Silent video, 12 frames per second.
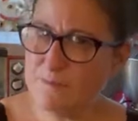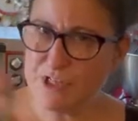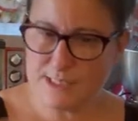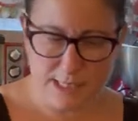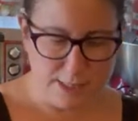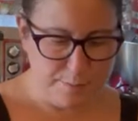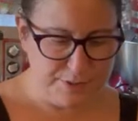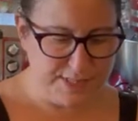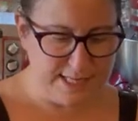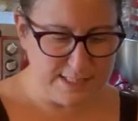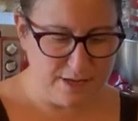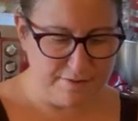I'm just gonna put
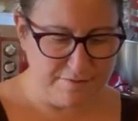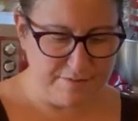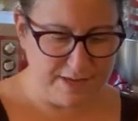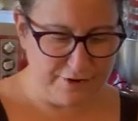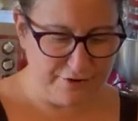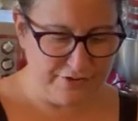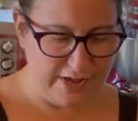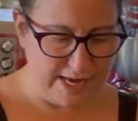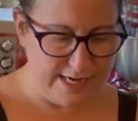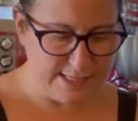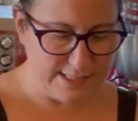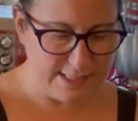these on finger
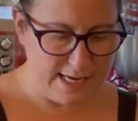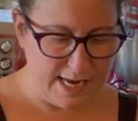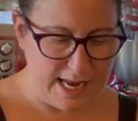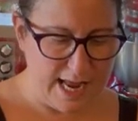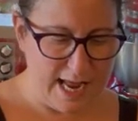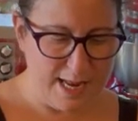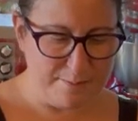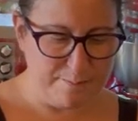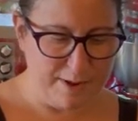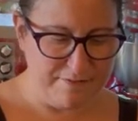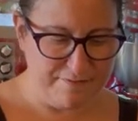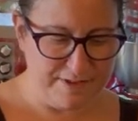tight. And
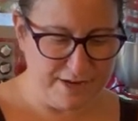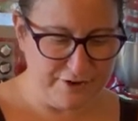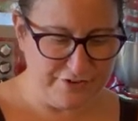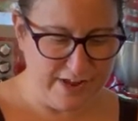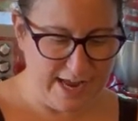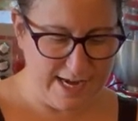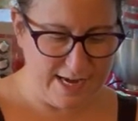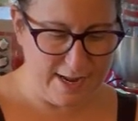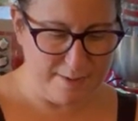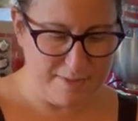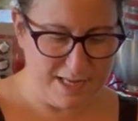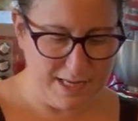by finger tight,
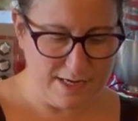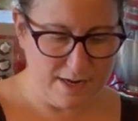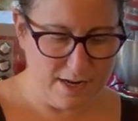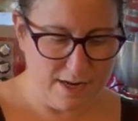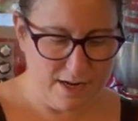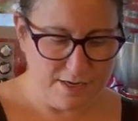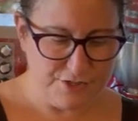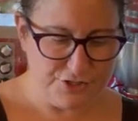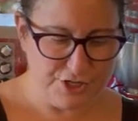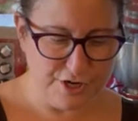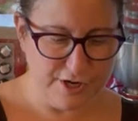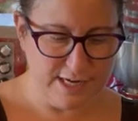I mean
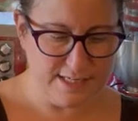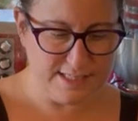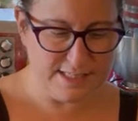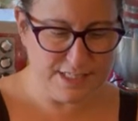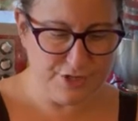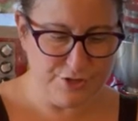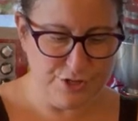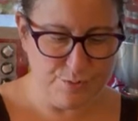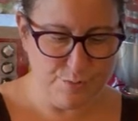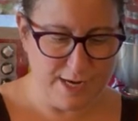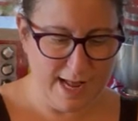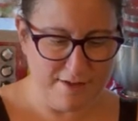turn it until you
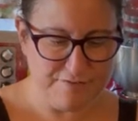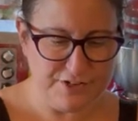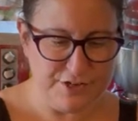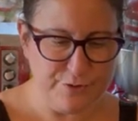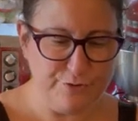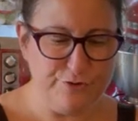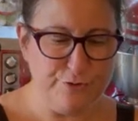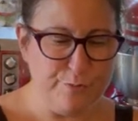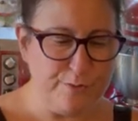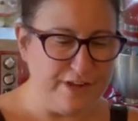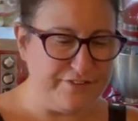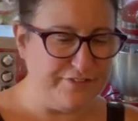would have to use your
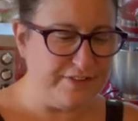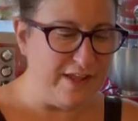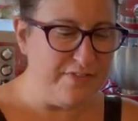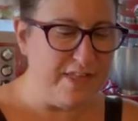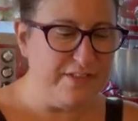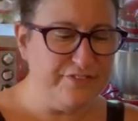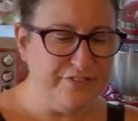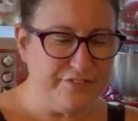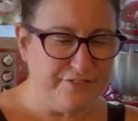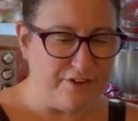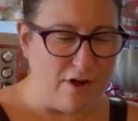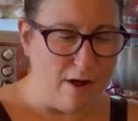wrist and then
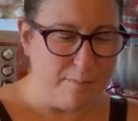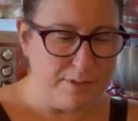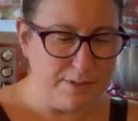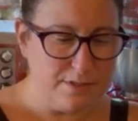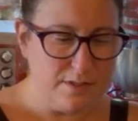stop.